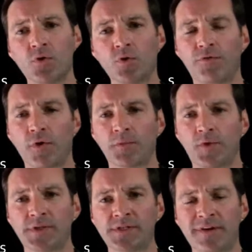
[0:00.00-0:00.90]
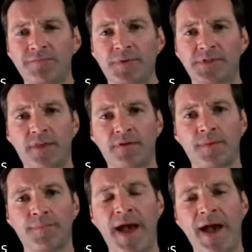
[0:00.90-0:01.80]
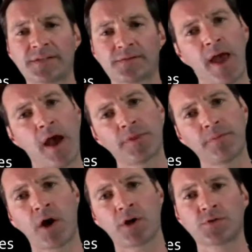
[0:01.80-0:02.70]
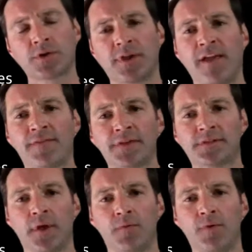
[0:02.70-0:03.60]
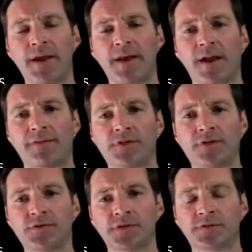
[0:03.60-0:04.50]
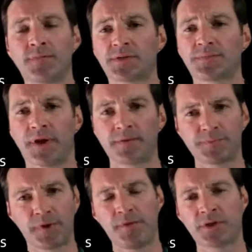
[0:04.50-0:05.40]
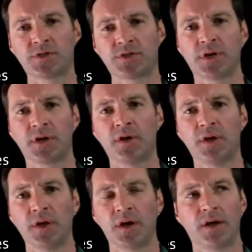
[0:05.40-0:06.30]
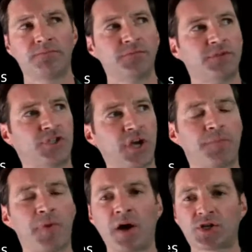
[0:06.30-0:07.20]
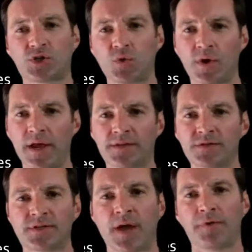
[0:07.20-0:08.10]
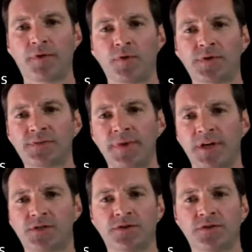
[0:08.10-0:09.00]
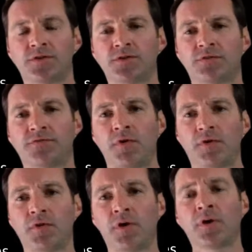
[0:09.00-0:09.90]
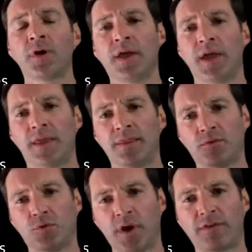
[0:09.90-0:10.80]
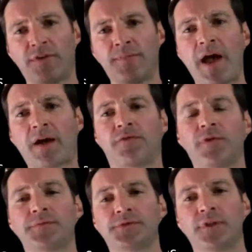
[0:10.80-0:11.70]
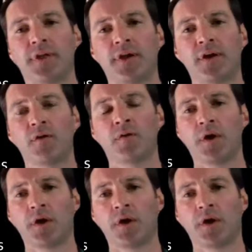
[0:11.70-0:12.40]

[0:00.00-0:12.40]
Google Form quizzes I've put together in the past. Now with the modules on Canvas, you might not have to use those as much, but it's pretty much just a checkbox, short answer type of quizzes, making sure the students are following along, and quick feedback for them so that they know